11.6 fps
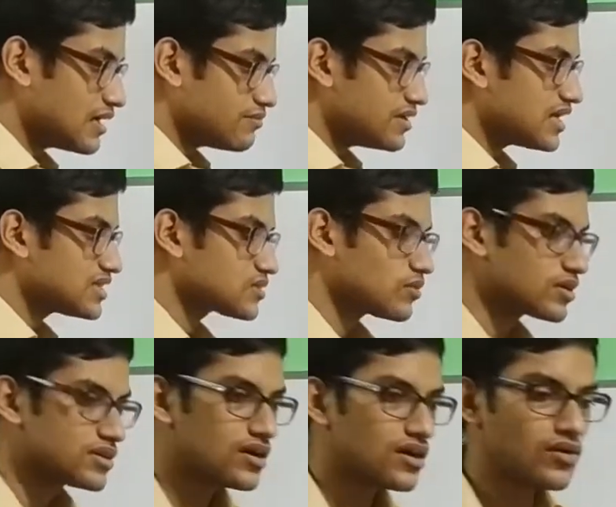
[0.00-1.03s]
APIs for
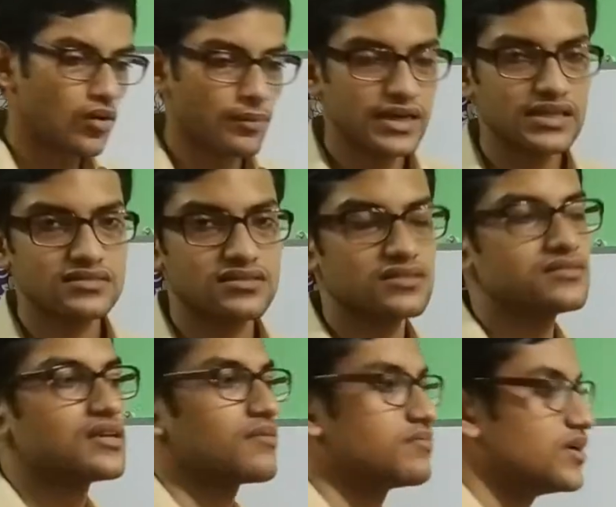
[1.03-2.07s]
the operating
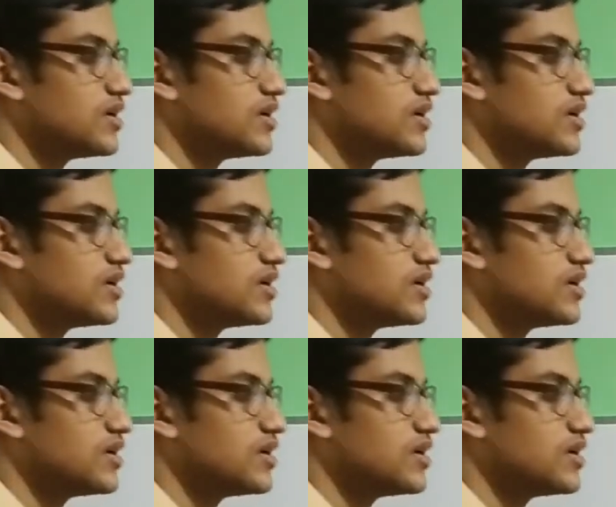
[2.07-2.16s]
system.